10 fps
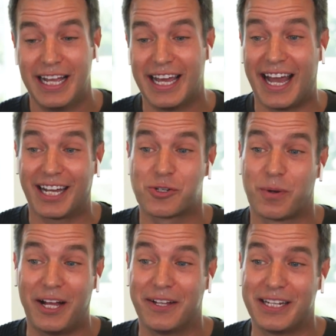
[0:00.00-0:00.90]
In
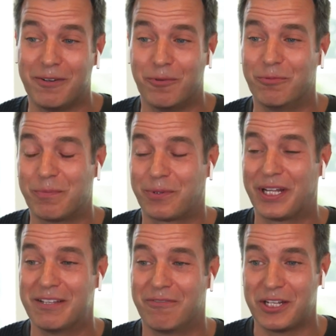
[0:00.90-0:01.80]
actuality, when we play
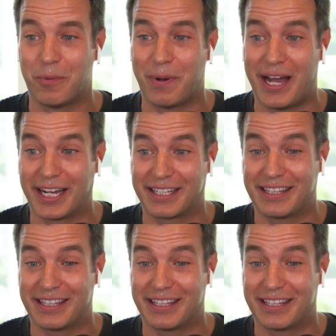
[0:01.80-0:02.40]
the video back,